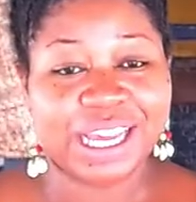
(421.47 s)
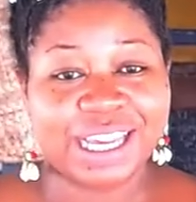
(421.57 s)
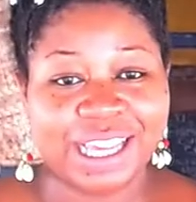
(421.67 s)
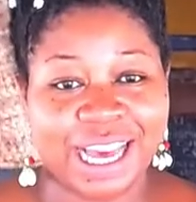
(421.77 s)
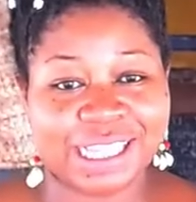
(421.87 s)

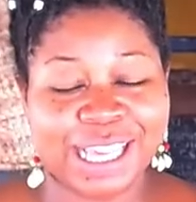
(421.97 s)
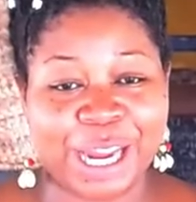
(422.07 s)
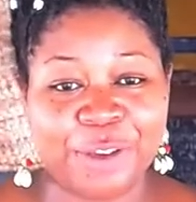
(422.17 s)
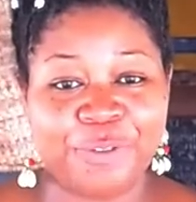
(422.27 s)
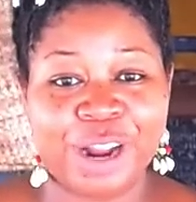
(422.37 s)
yes,
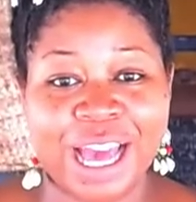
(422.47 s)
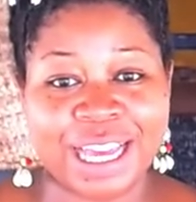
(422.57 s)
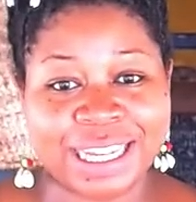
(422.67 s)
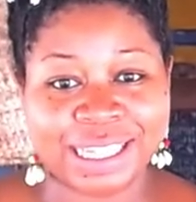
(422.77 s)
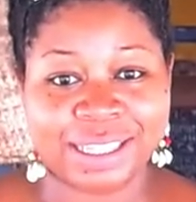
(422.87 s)
Garifuna
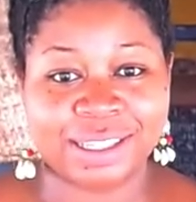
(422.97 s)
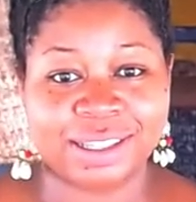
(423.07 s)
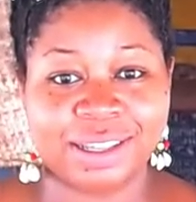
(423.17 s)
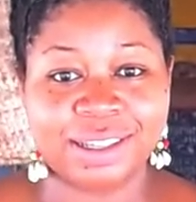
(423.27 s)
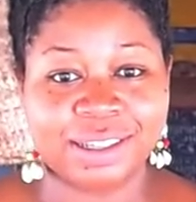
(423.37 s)
is
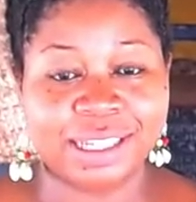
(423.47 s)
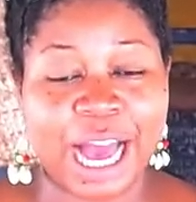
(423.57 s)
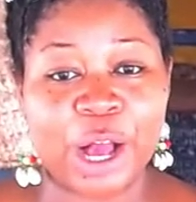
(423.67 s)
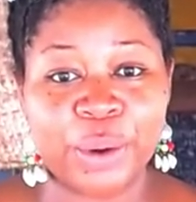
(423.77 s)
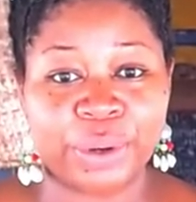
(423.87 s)

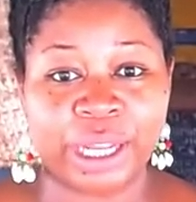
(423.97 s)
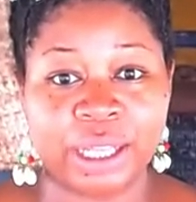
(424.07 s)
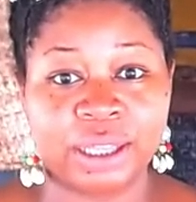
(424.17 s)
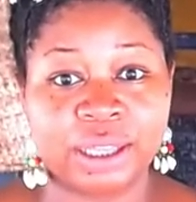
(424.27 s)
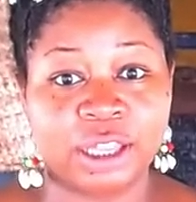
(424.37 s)
not
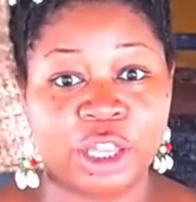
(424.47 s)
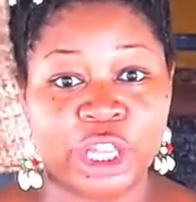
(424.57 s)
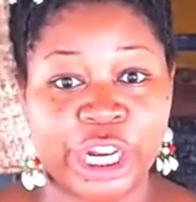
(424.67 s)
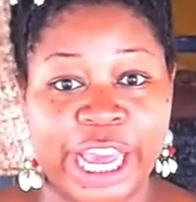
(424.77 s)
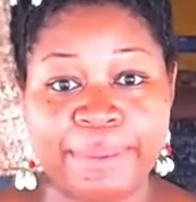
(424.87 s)
only
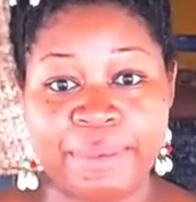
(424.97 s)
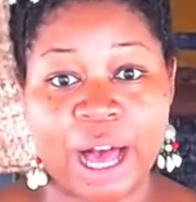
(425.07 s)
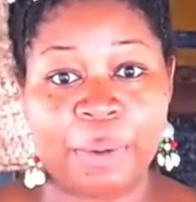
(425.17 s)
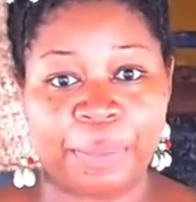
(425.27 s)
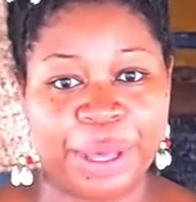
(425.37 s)
the name of
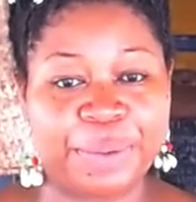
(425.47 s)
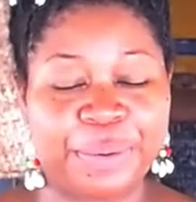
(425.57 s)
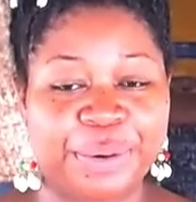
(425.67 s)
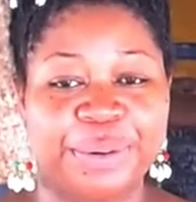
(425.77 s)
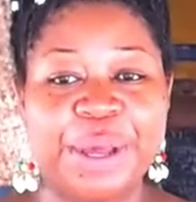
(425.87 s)
our
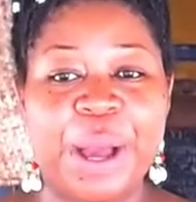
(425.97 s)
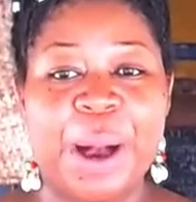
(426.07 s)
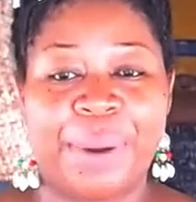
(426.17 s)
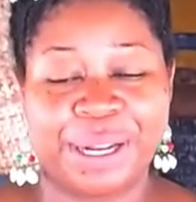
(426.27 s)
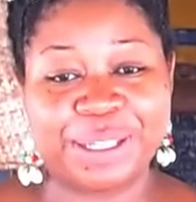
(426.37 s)
people,
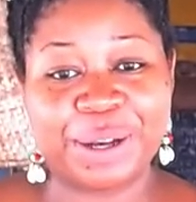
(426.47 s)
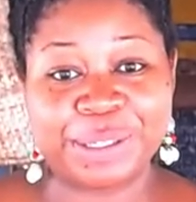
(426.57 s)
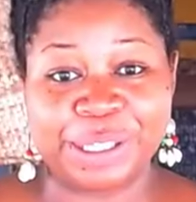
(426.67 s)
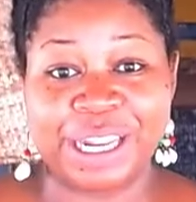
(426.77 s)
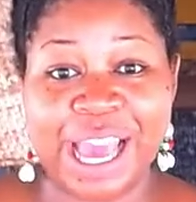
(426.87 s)
but it's
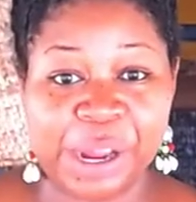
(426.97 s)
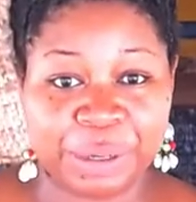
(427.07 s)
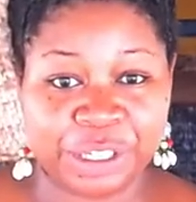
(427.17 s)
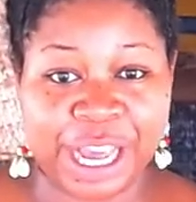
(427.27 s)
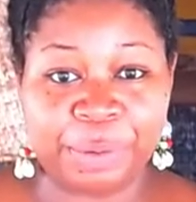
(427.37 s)
also the
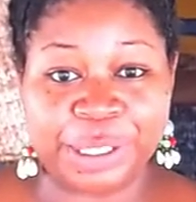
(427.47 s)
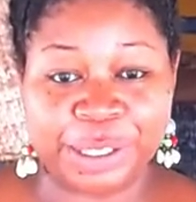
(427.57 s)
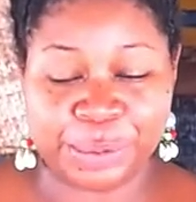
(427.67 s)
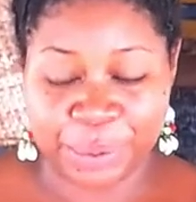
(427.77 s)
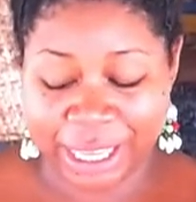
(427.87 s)
language that we
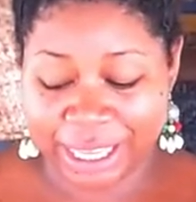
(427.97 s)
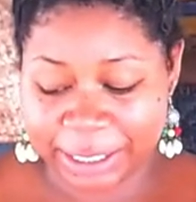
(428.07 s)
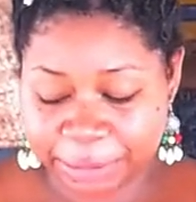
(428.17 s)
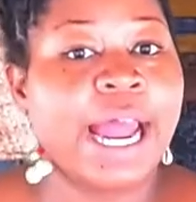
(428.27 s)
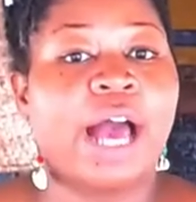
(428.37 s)

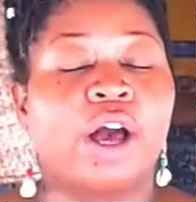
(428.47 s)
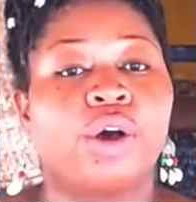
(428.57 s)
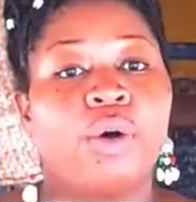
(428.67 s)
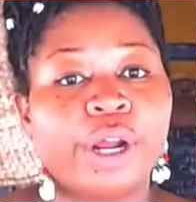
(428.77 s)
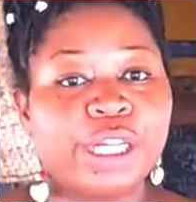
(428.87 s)
speak.
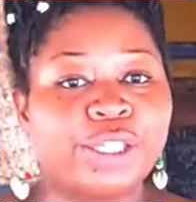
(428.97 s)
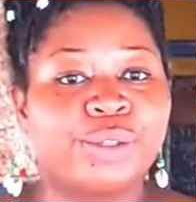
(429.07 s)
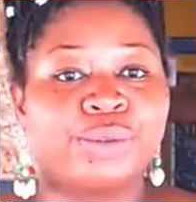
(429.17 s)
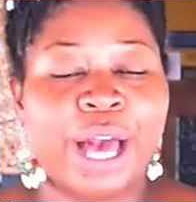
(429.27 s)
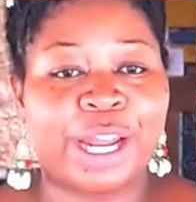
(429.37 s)
According
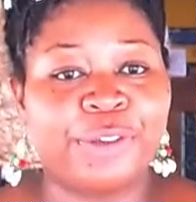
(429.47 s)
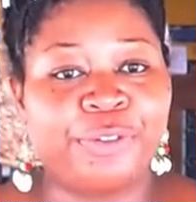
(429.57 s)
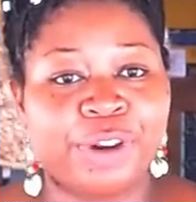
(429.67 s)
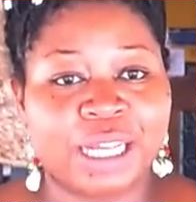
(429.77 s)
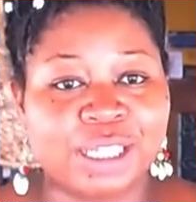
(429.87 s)
to
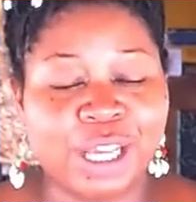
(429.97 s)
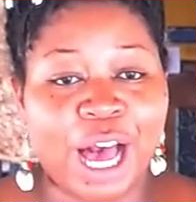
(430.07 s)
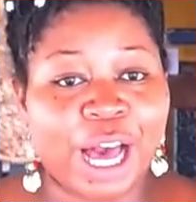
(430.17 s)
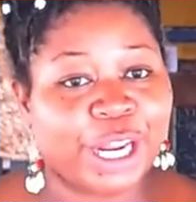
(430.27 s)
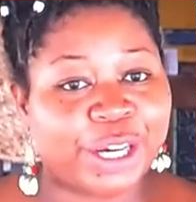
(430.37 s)
Garifuna
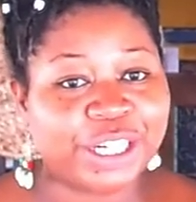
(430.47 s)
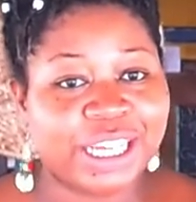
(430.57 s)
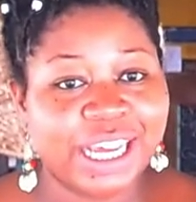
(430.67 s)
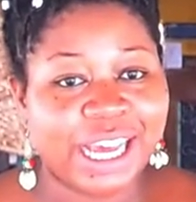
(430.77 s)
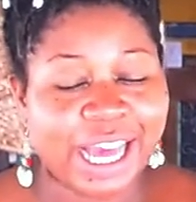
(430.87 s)
scholar
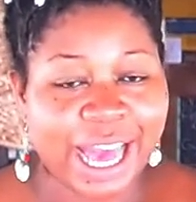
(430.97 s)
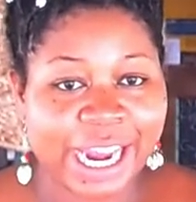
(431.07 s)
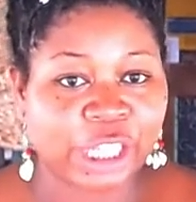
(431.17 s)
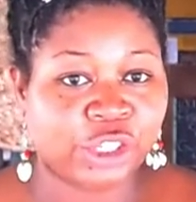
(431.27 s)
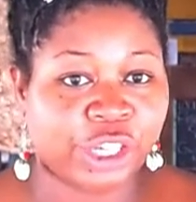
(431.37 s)
and
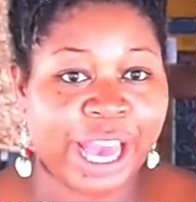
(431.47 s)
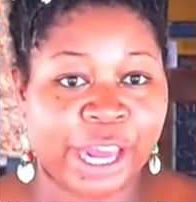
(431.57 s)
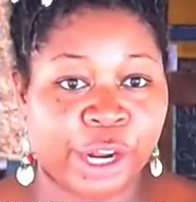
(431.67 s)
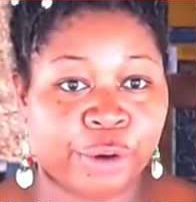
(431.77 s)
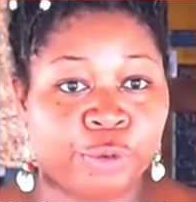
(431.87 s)

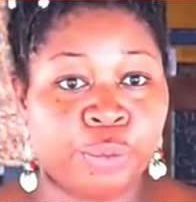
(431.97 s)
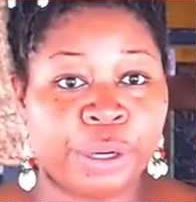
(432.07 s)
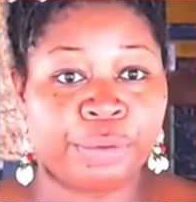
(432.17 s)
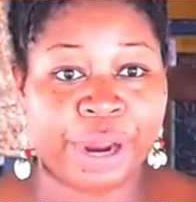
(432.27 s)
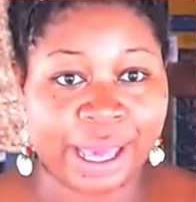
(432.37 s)
educator
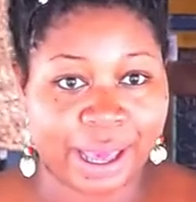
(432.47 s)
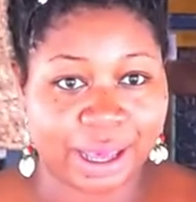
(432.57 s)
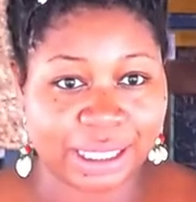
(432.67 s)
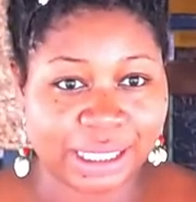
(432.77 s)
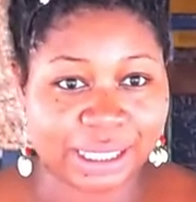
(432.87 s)
Ruben
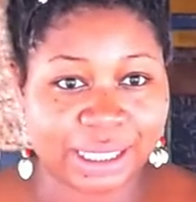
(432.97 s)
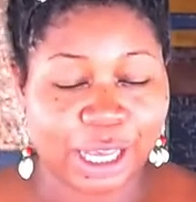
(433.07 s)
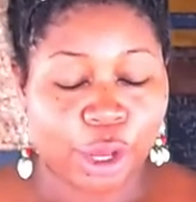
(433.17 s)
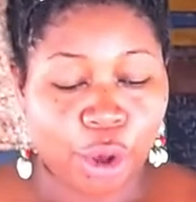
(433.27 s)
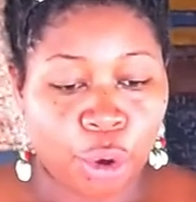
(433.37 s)
Reyes,
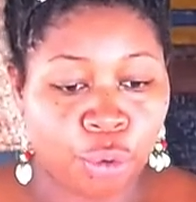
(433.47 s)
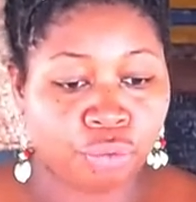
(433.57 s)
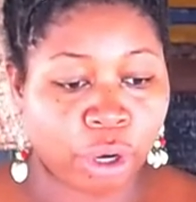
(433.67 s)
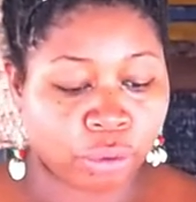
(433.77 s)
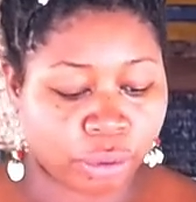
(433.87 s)
who
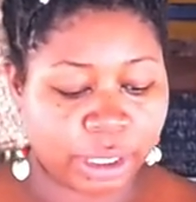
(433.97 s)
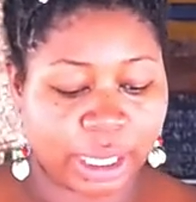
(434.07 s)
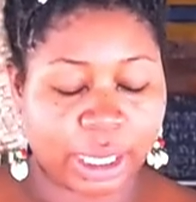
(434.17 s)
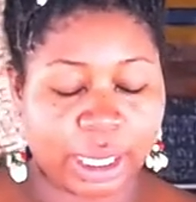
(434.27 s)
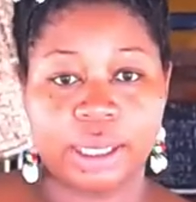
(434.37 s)
wrote
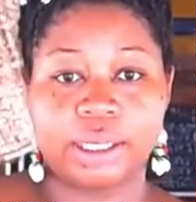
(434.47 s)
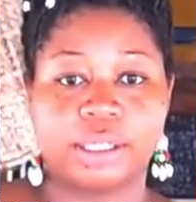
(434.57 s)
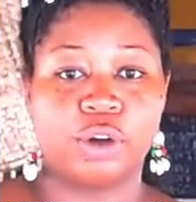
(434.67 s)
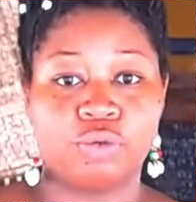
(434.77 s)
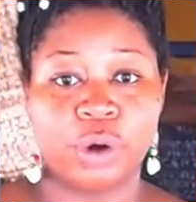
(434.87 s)
the
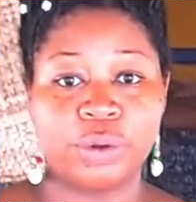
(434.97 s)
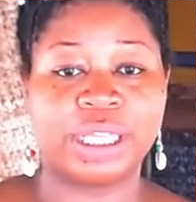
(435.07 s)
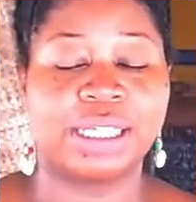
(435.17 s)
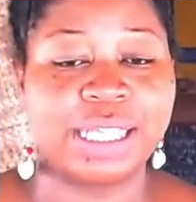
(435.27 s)
who wrote this